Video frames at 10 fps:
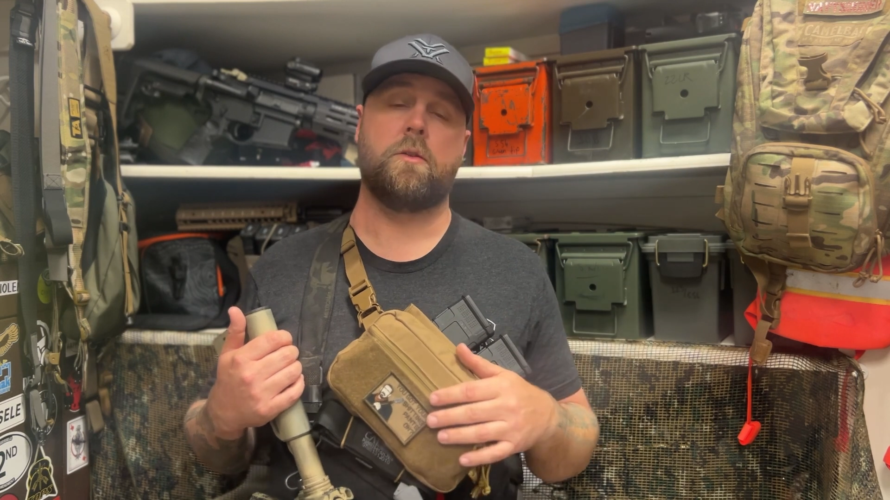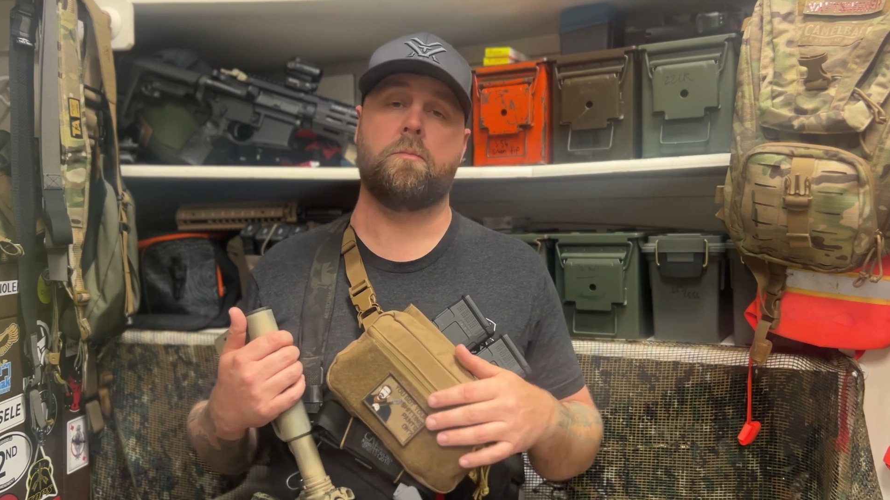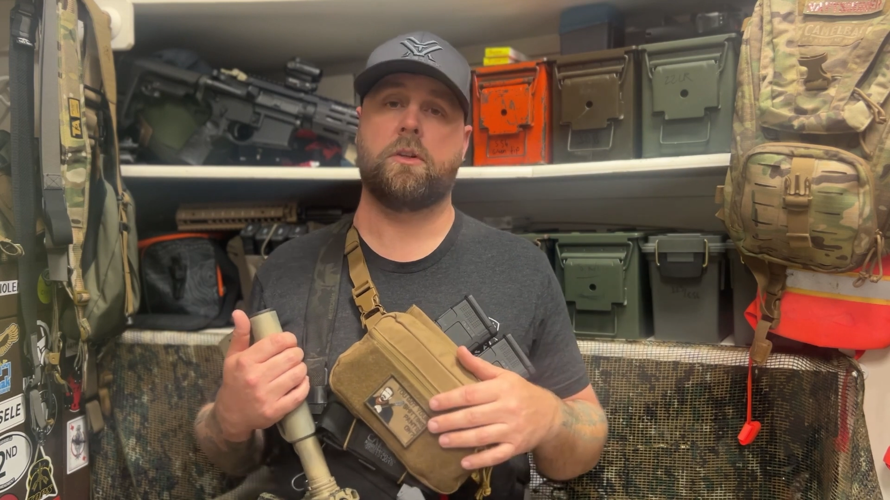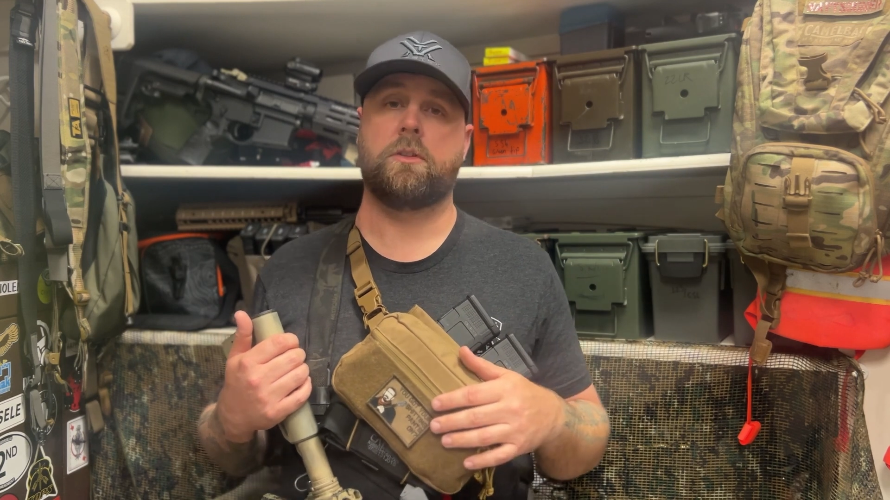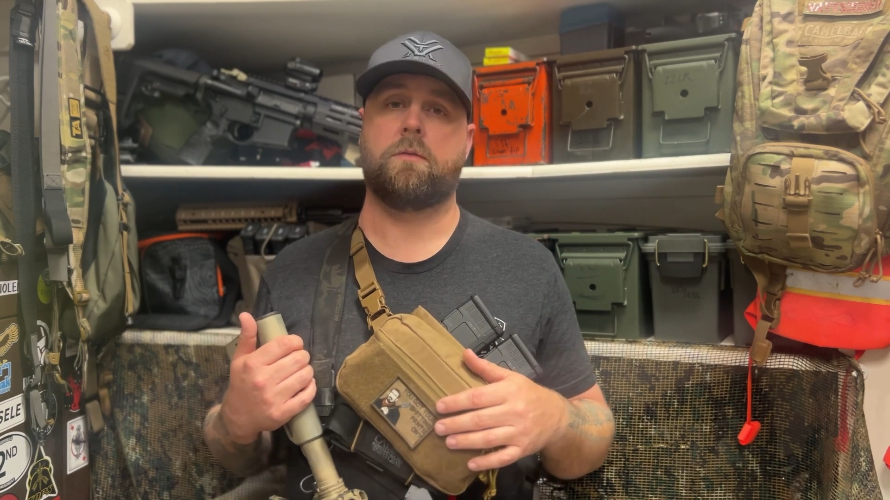and you
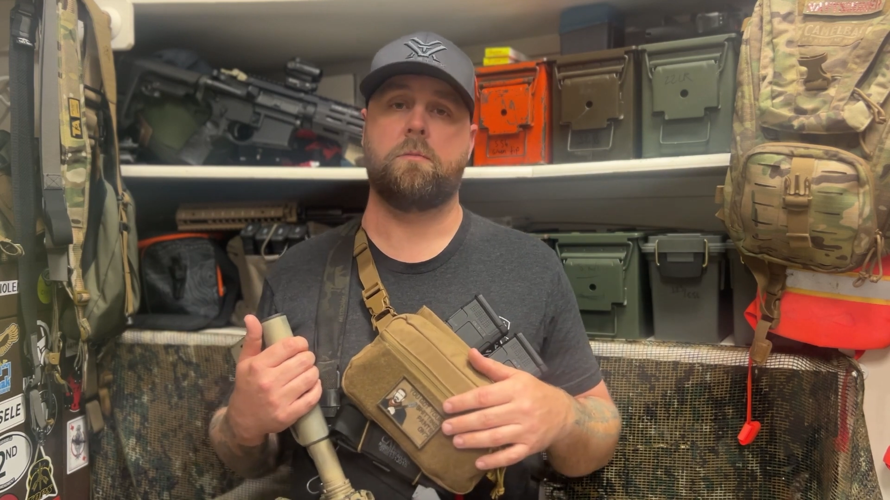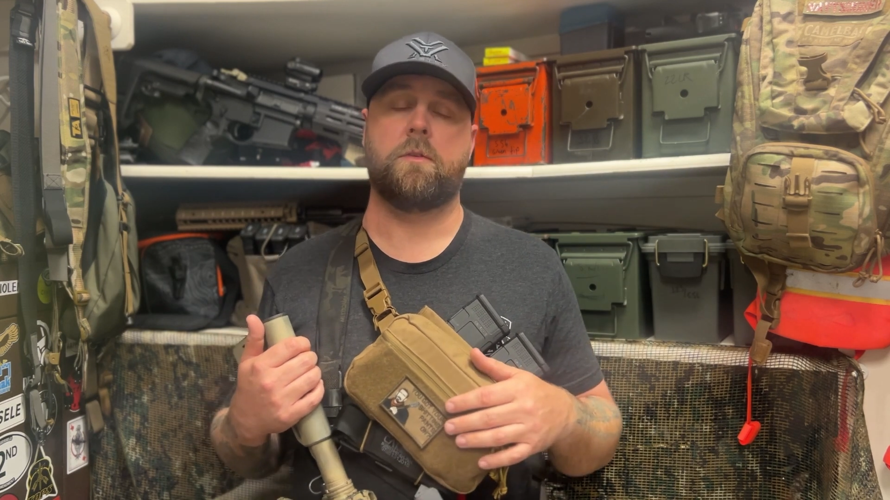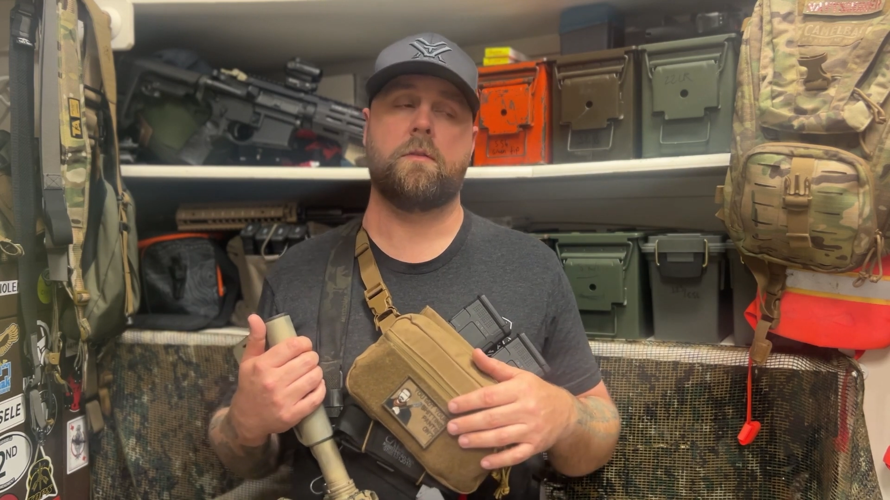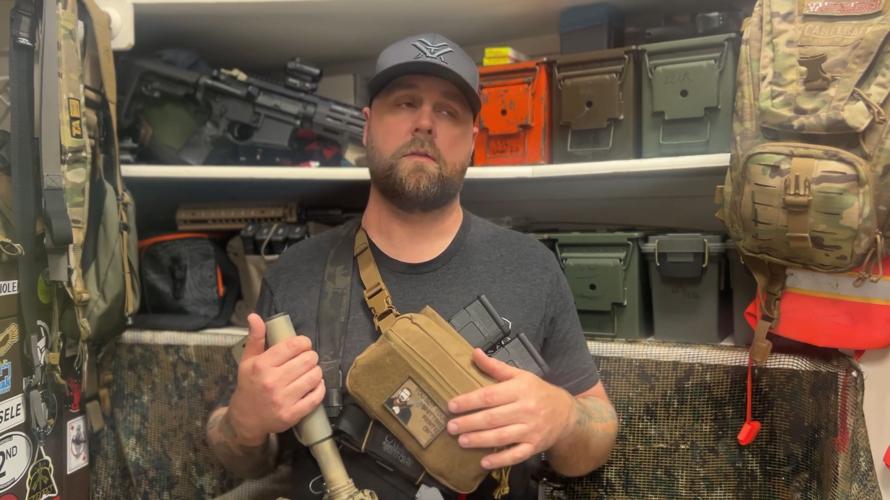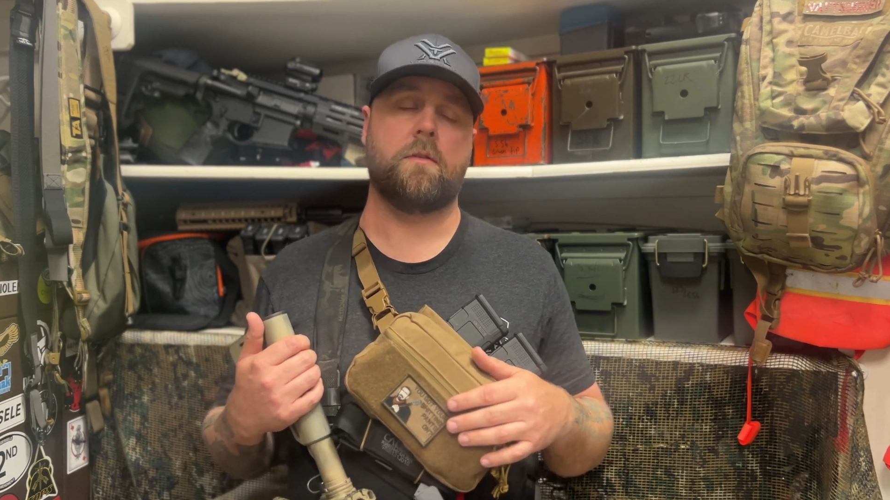purchase from
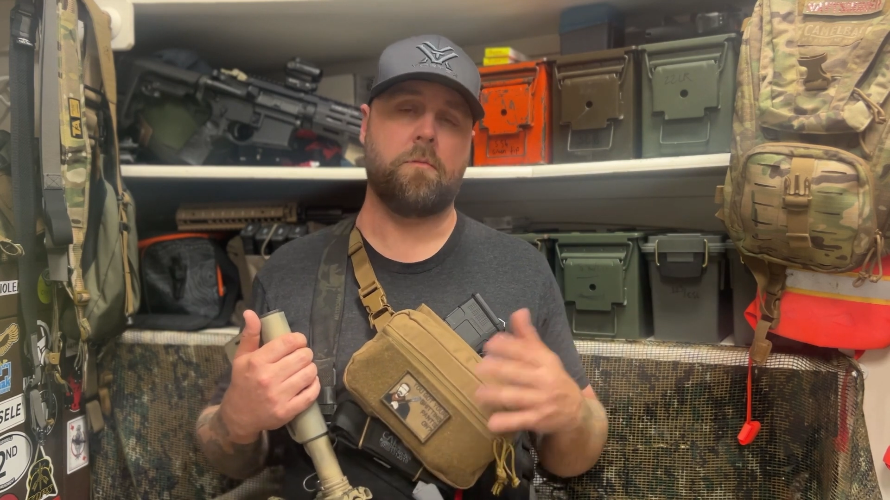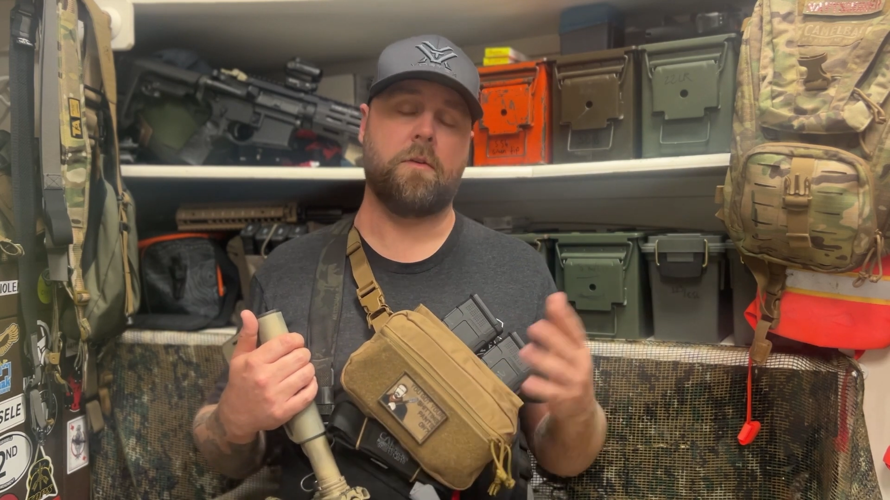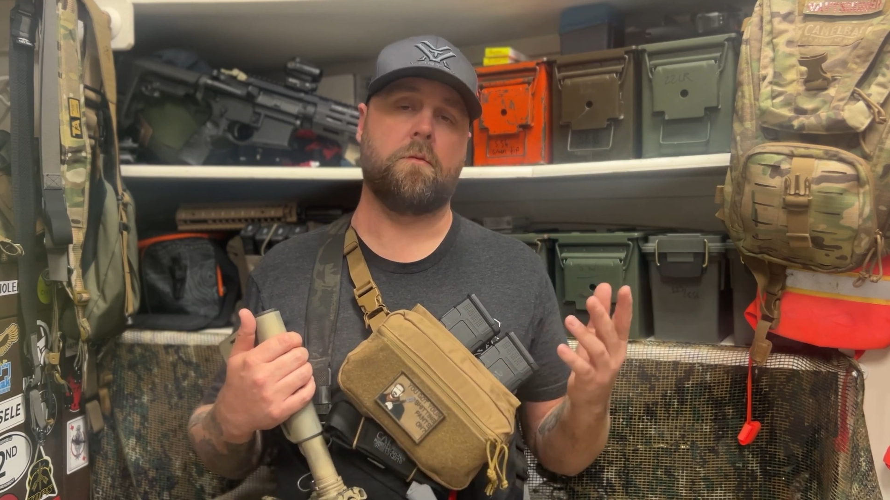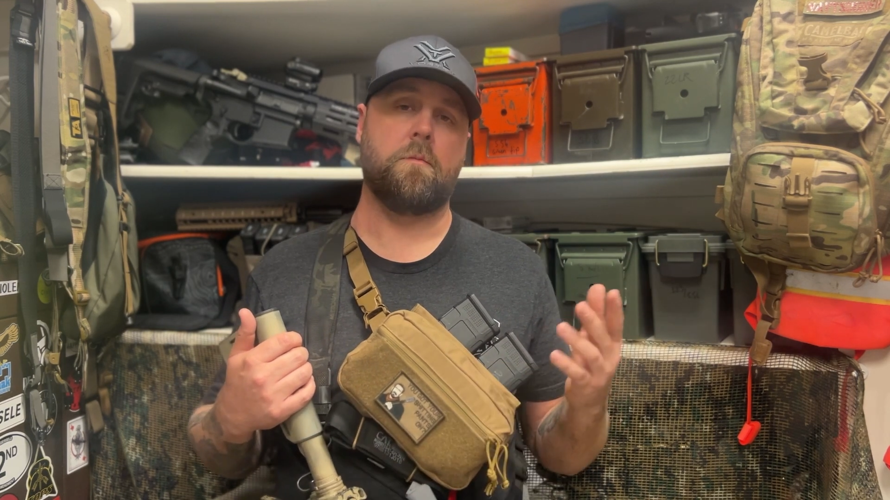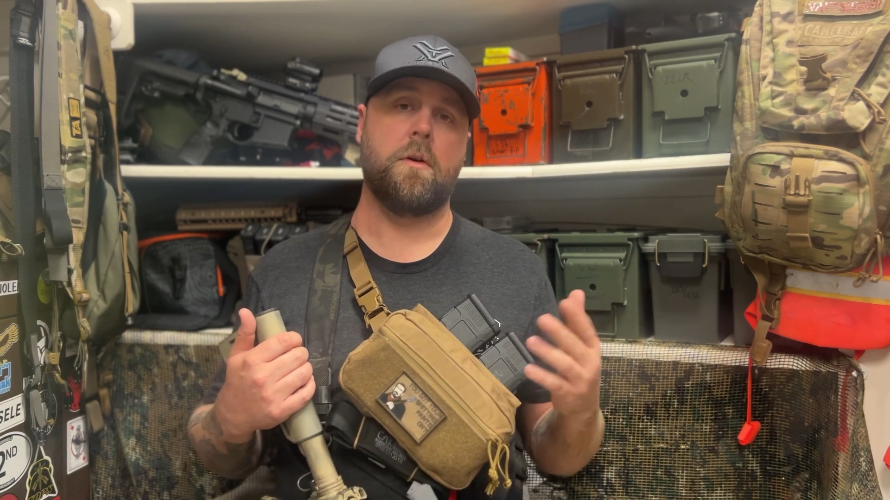
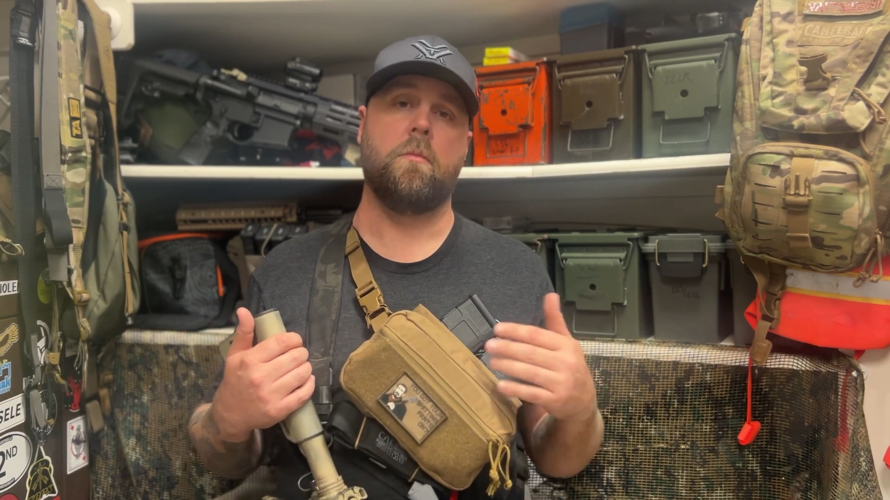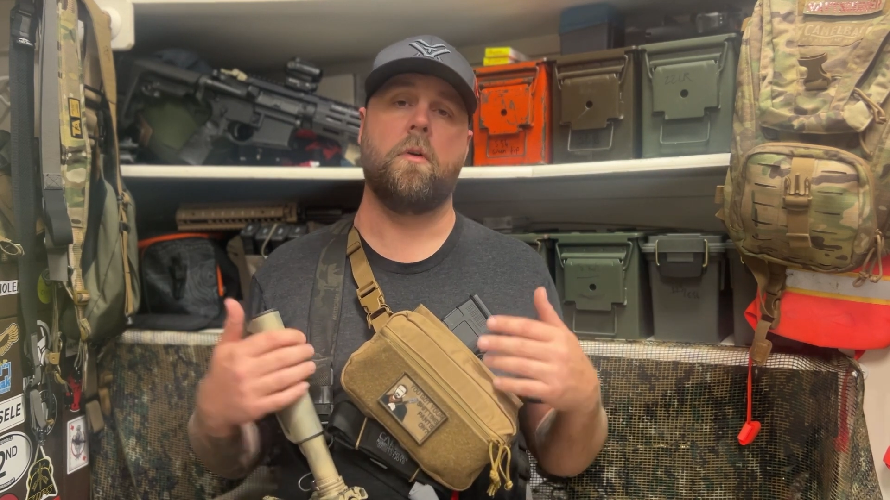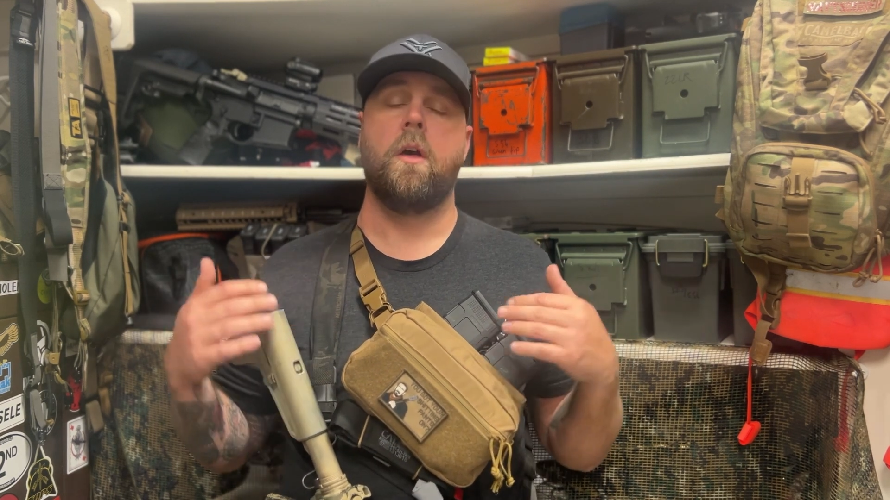something from them,